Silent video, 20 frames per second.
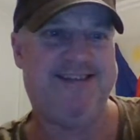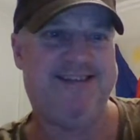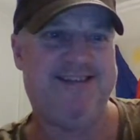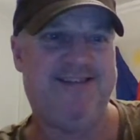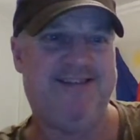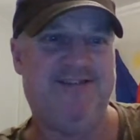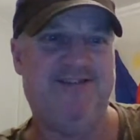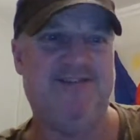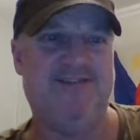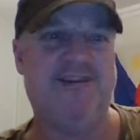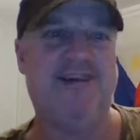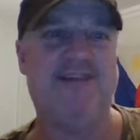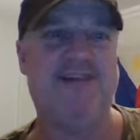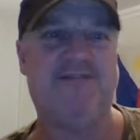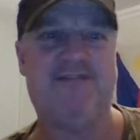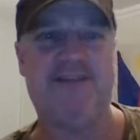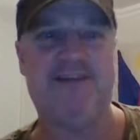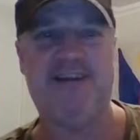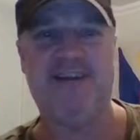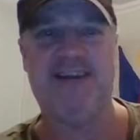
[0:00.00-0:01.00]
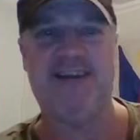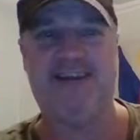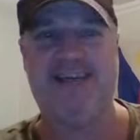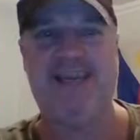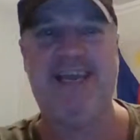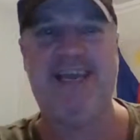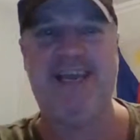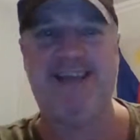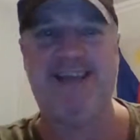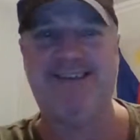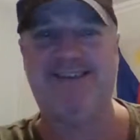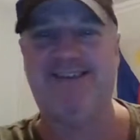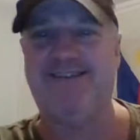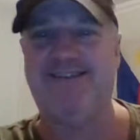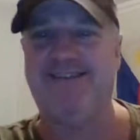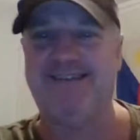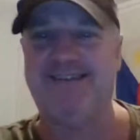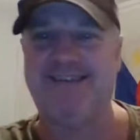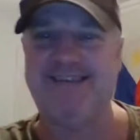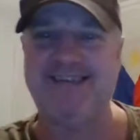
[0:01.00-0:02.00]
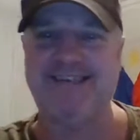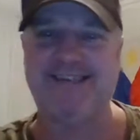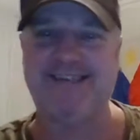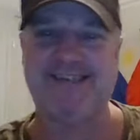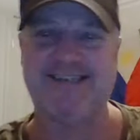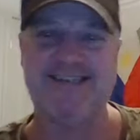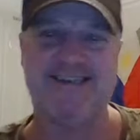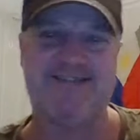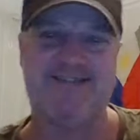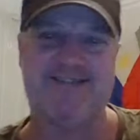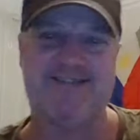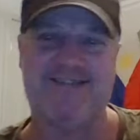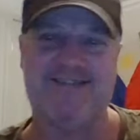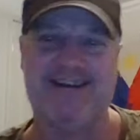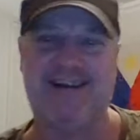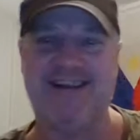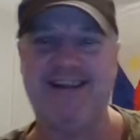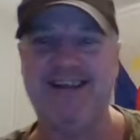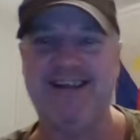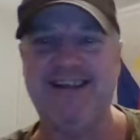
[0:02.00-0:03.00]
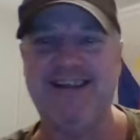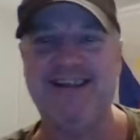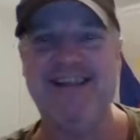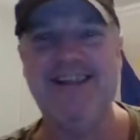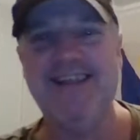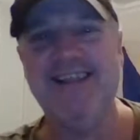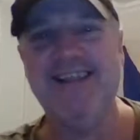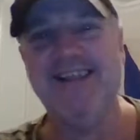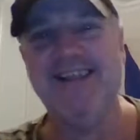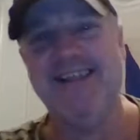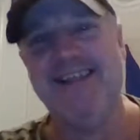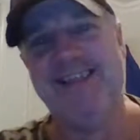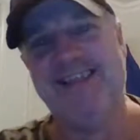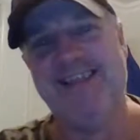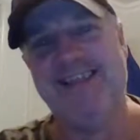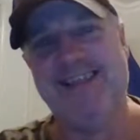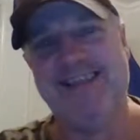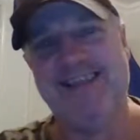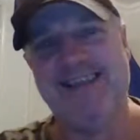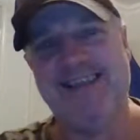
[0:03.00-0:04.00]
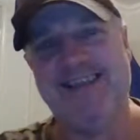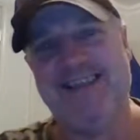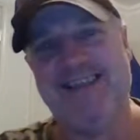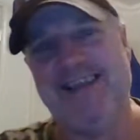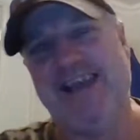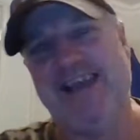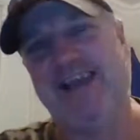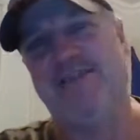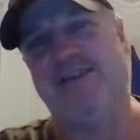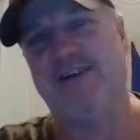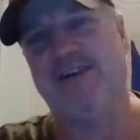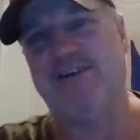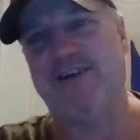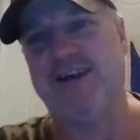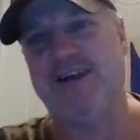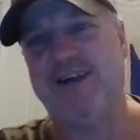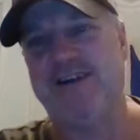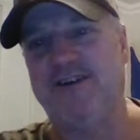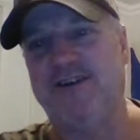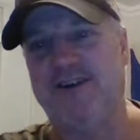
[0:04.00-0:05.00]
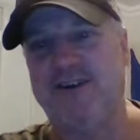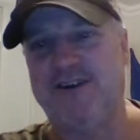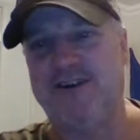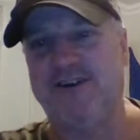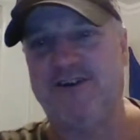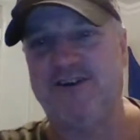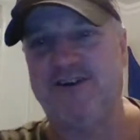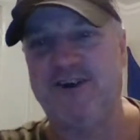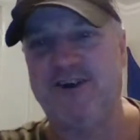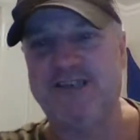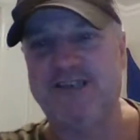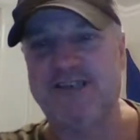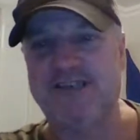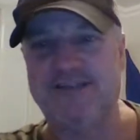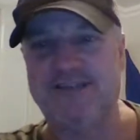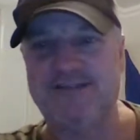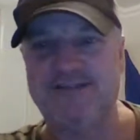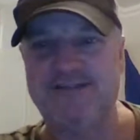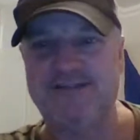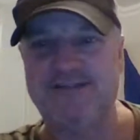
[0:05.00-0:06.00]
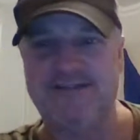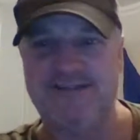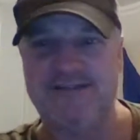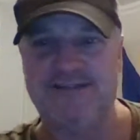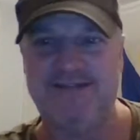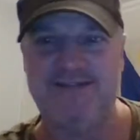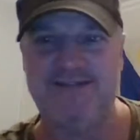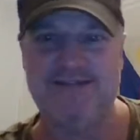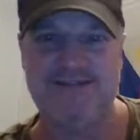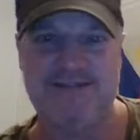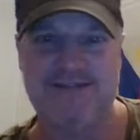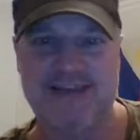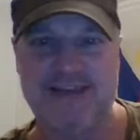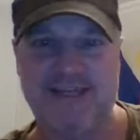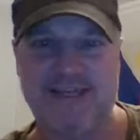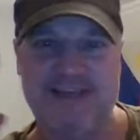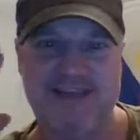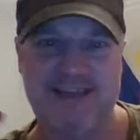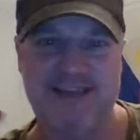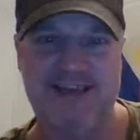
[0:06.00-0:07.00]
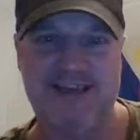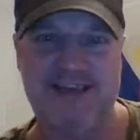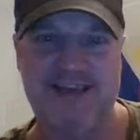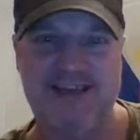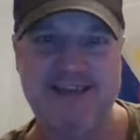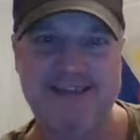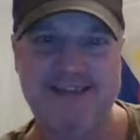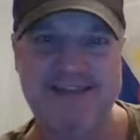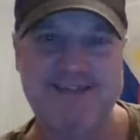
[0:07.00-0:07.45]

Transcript: look after your kids like this little one. Have a great night, guys. We'll catch you later.